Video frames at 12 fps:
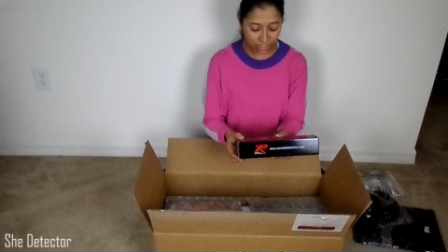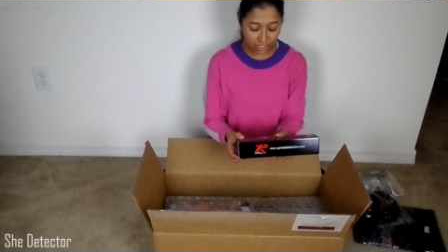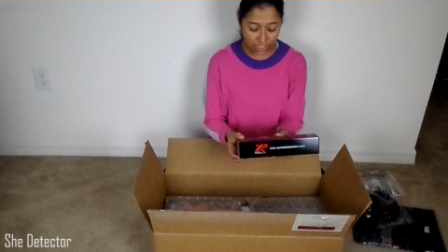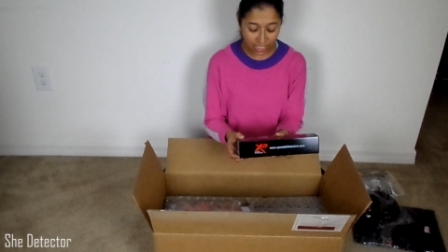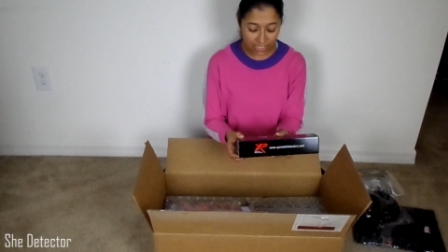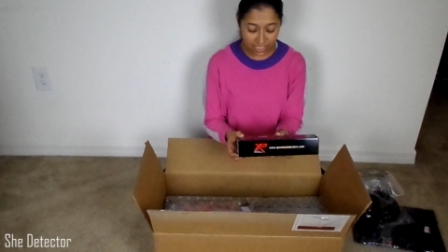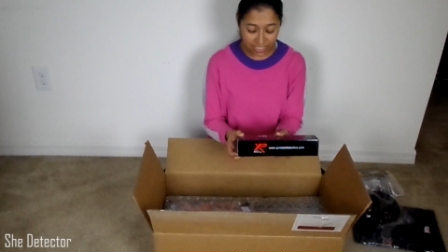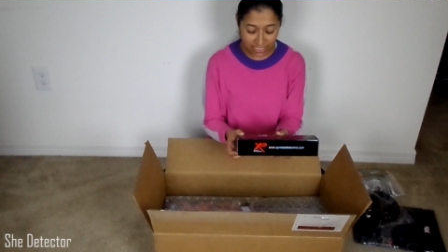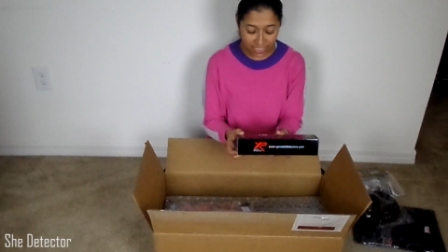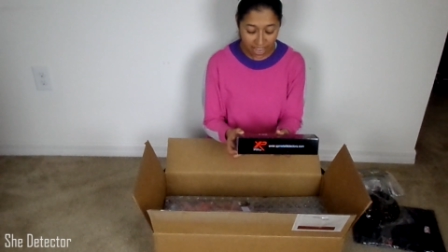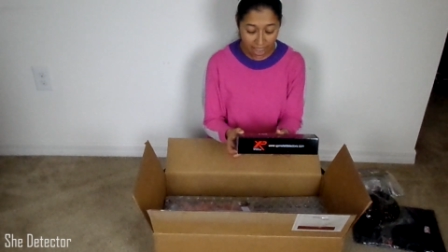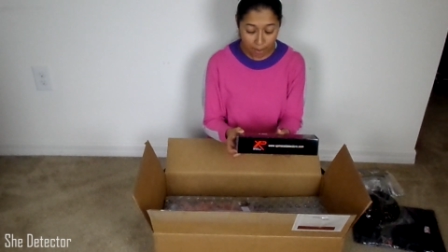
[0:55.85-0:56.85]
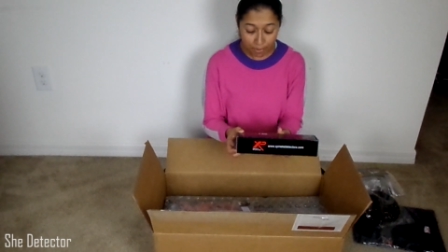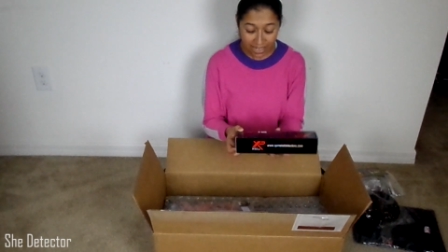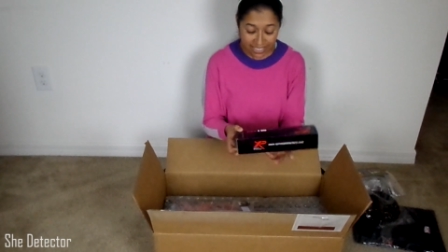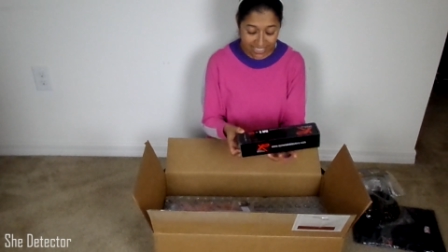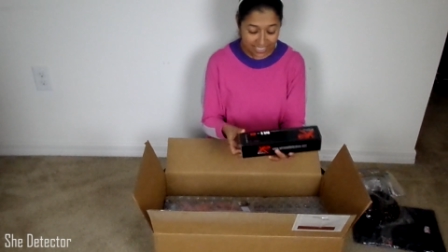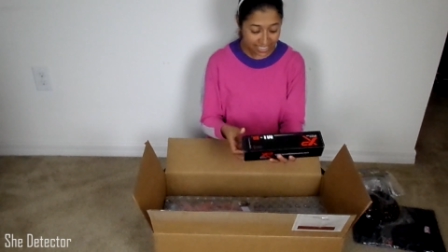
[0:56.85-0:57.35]
So now this is the
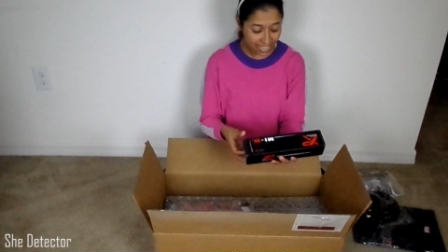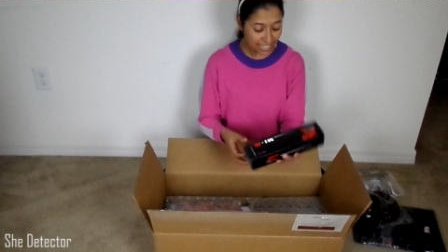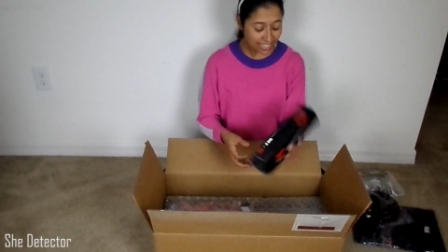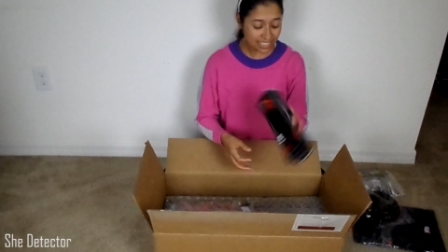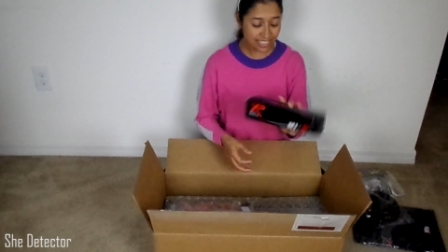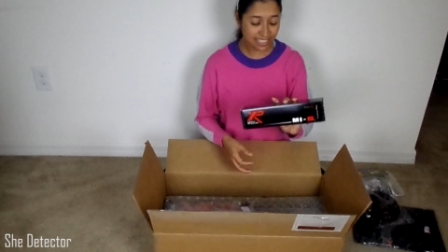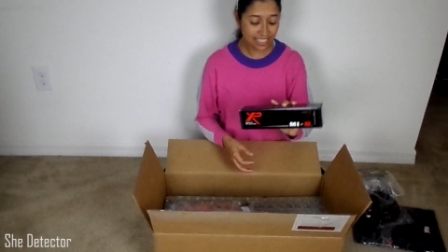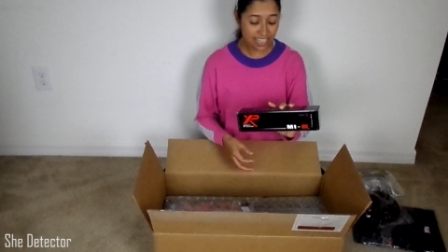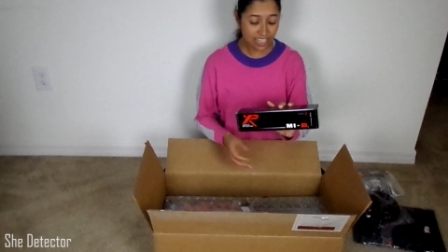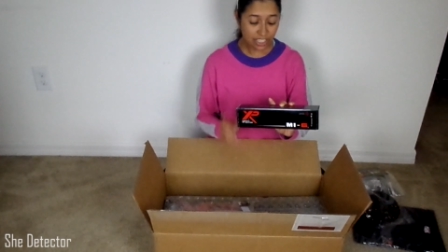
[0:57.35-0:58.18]
MI6.